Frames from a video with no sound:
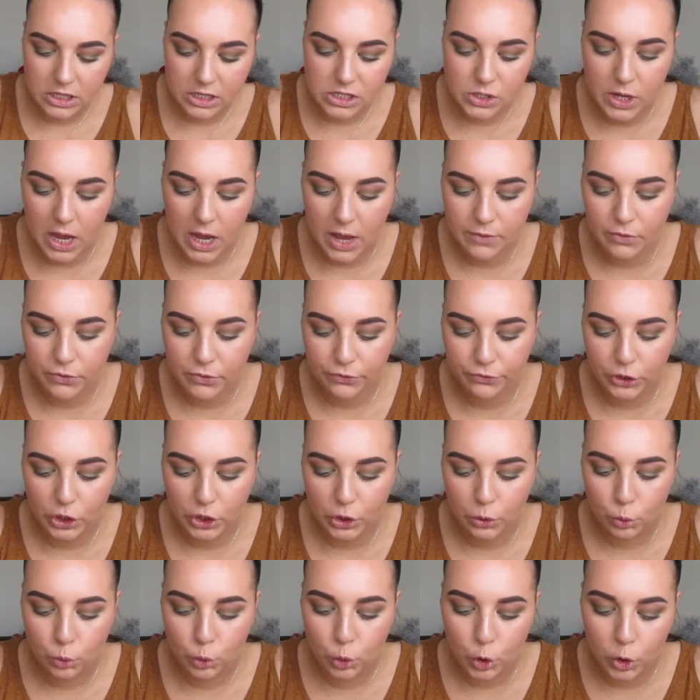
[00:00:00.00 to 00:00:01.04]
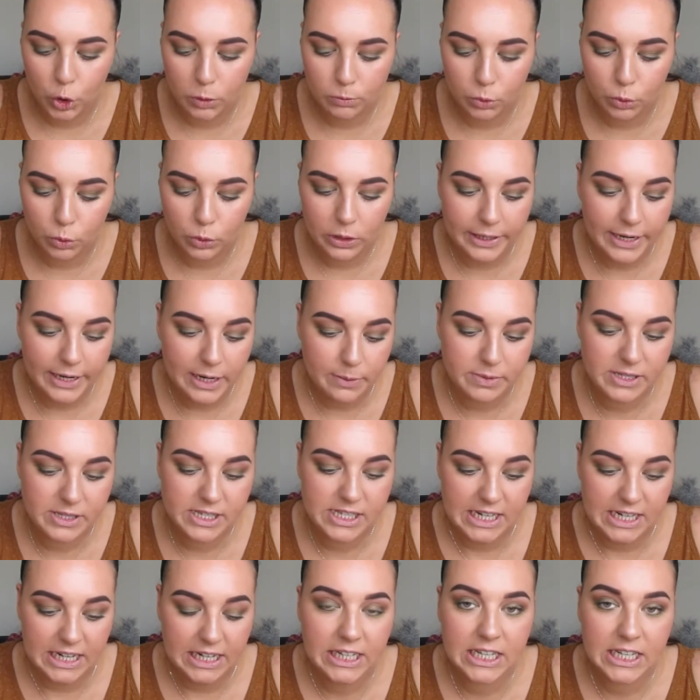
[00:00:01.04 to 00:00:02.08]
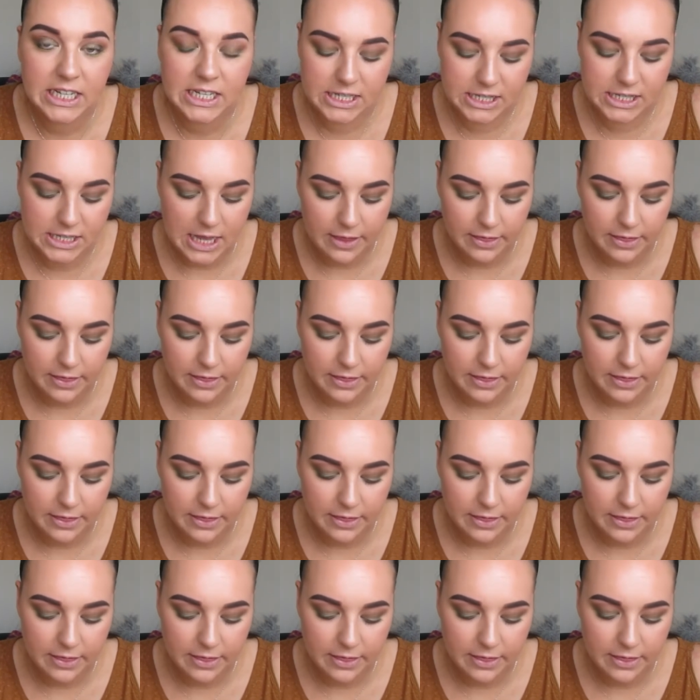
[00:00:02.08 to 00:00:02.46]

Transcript: So I have a few normal lipsticks